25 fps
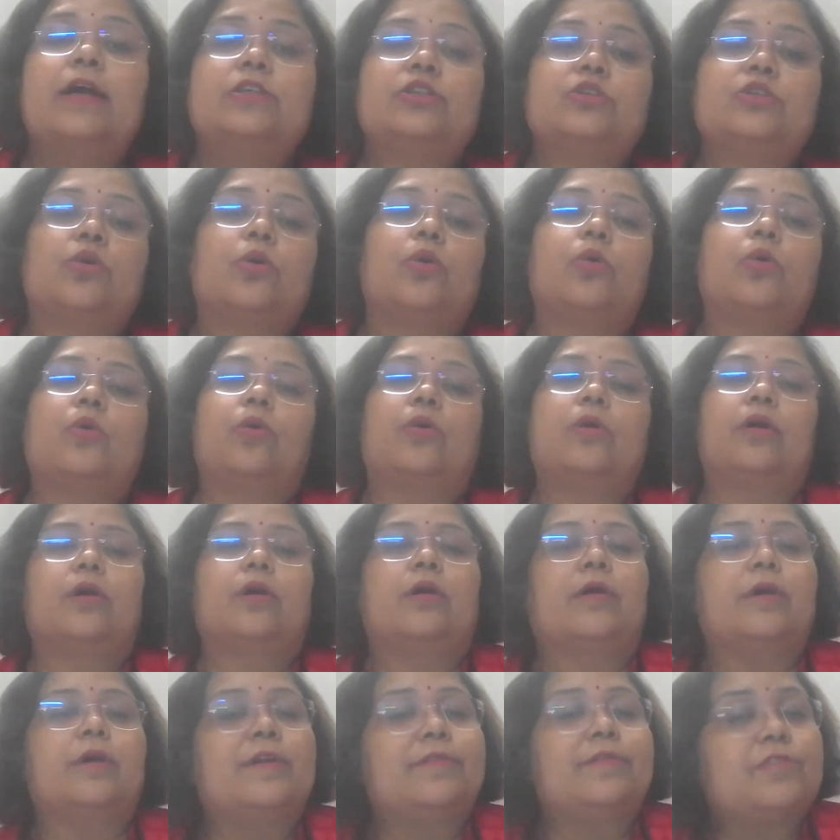
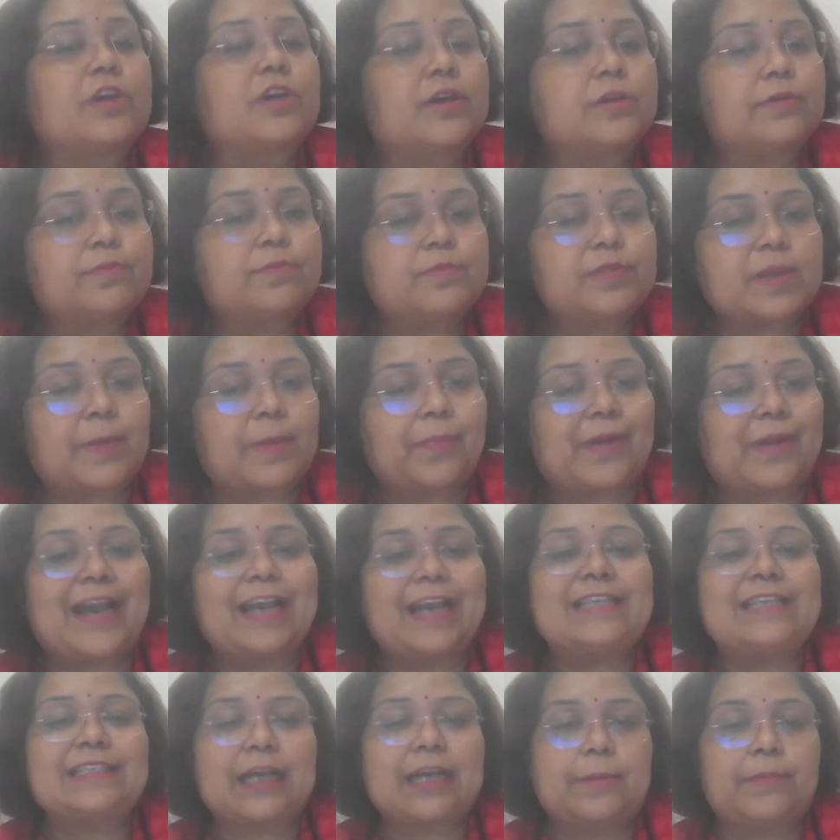So if your
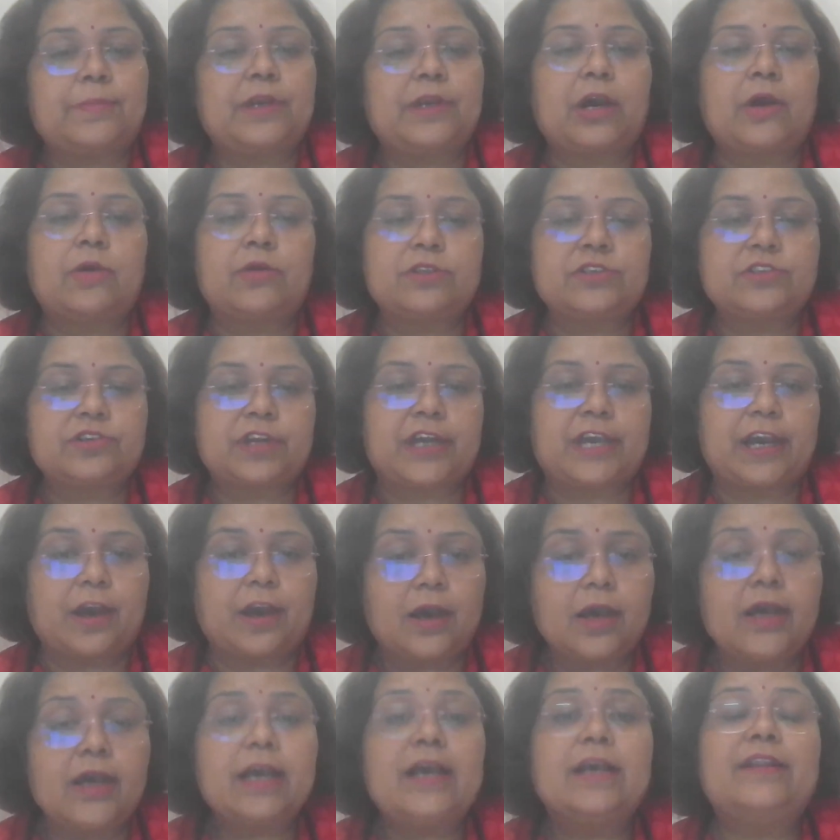supply has come down,
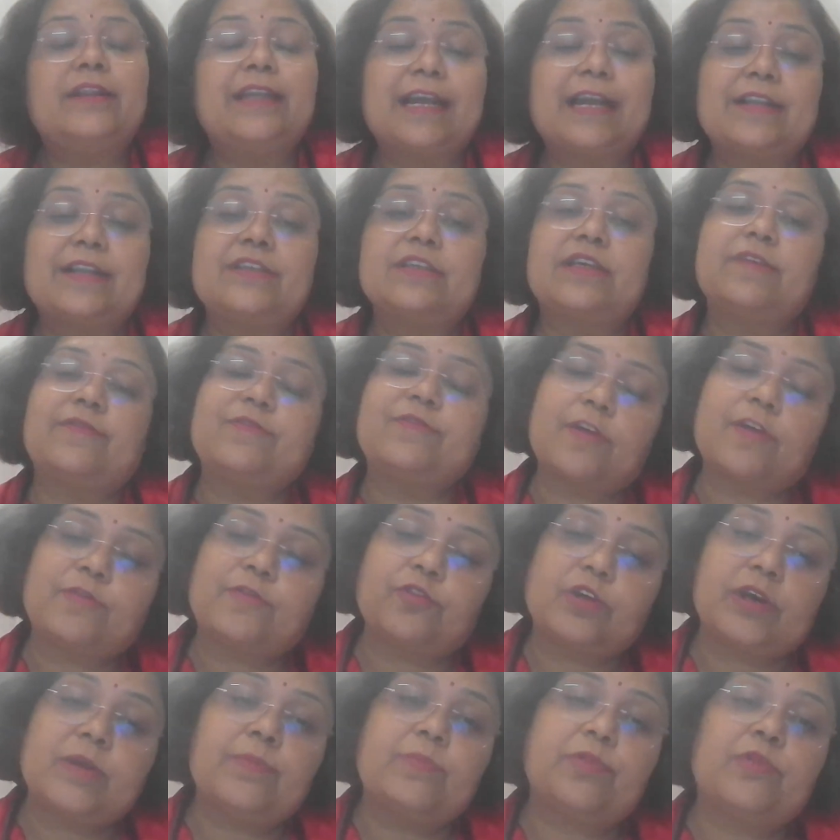Shreya, then if you
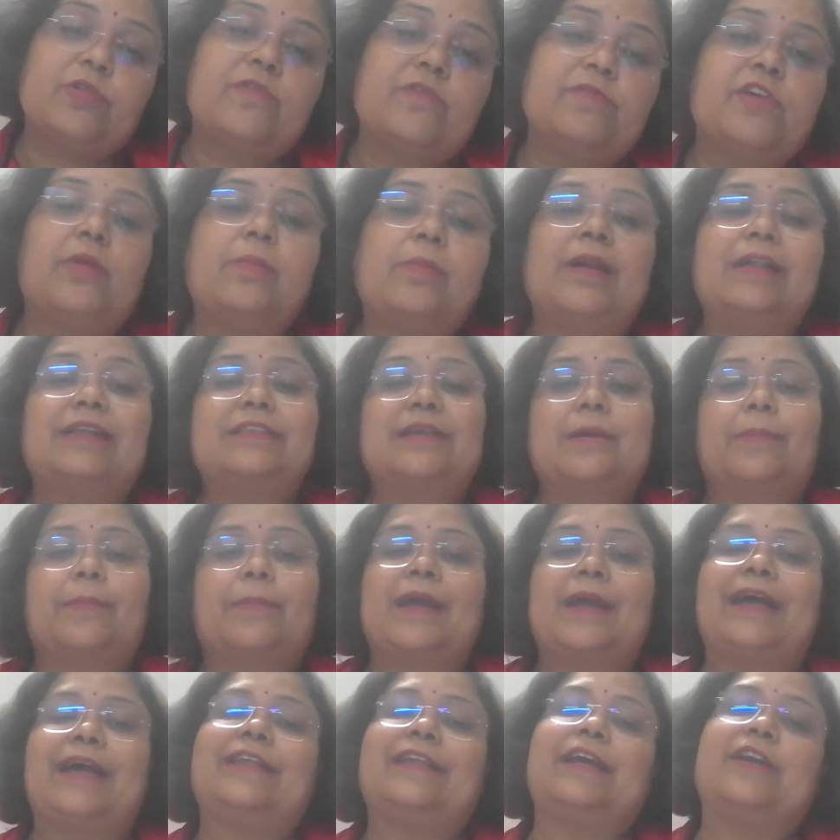have to improve your milk
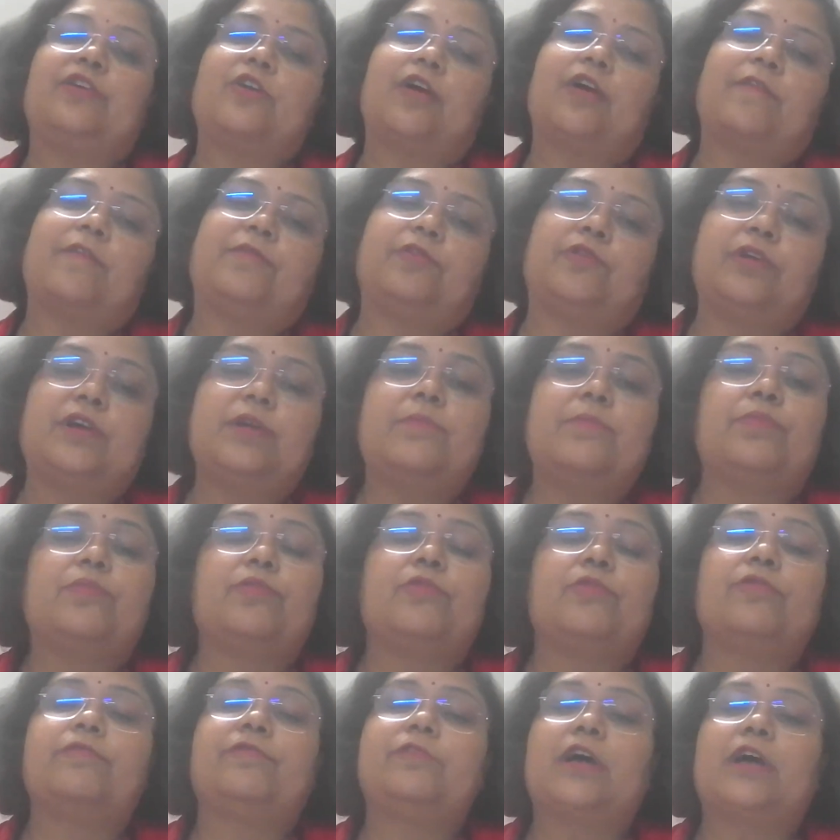supply, then you have to
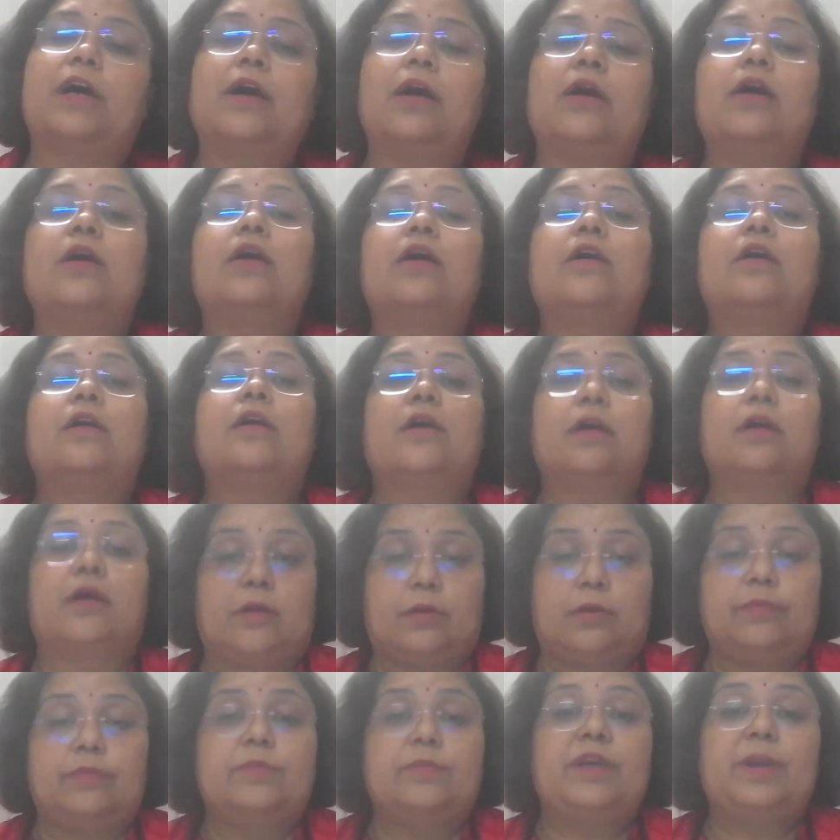improve the
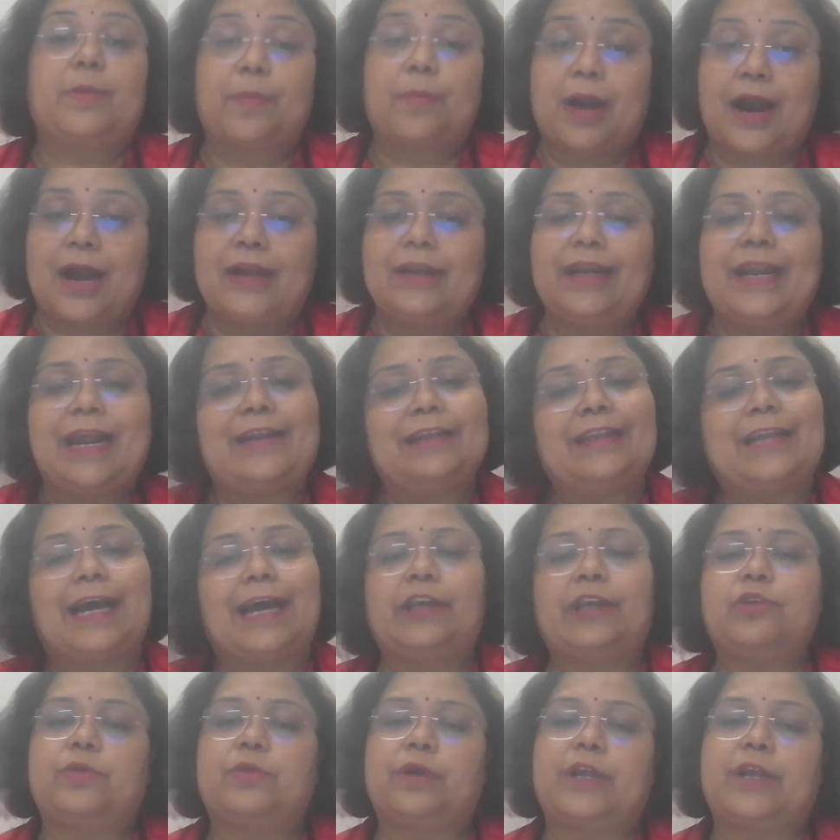demand, and
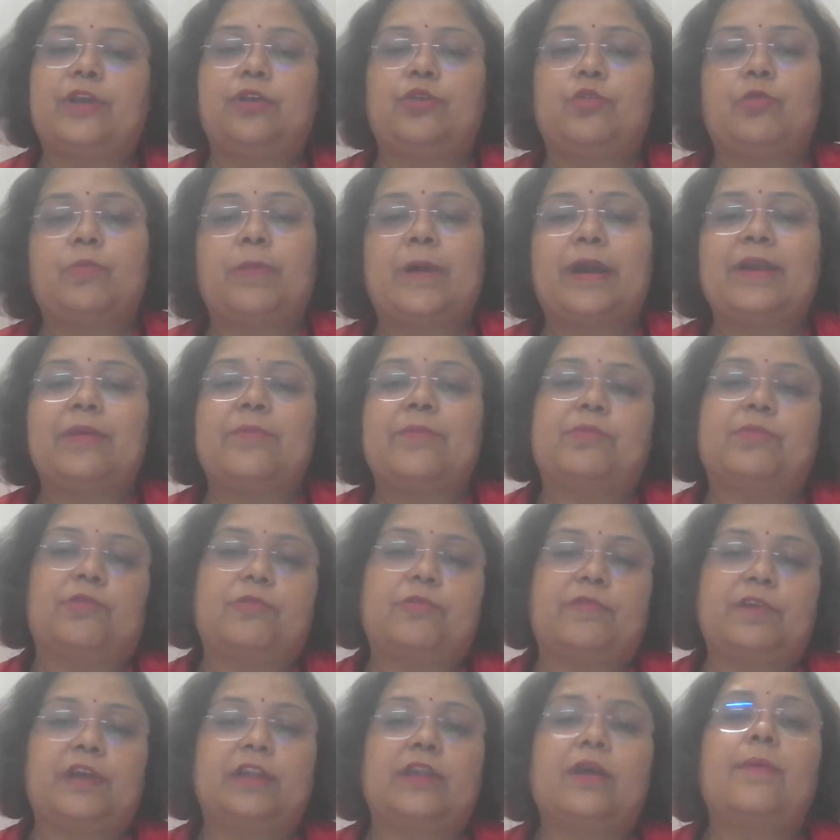that you can do by
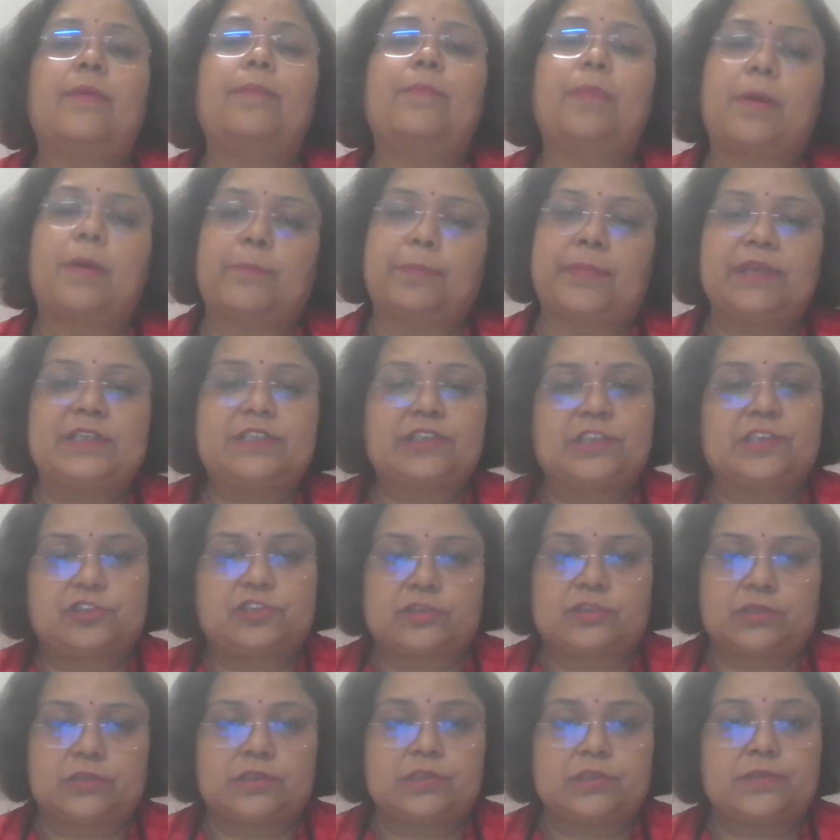improving the pumping
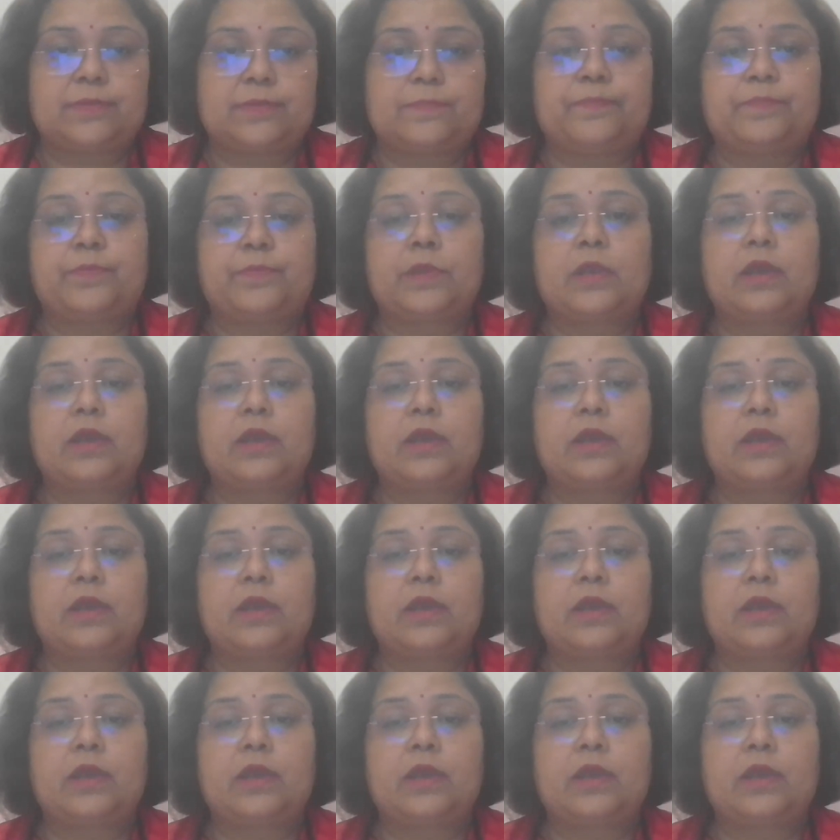sessions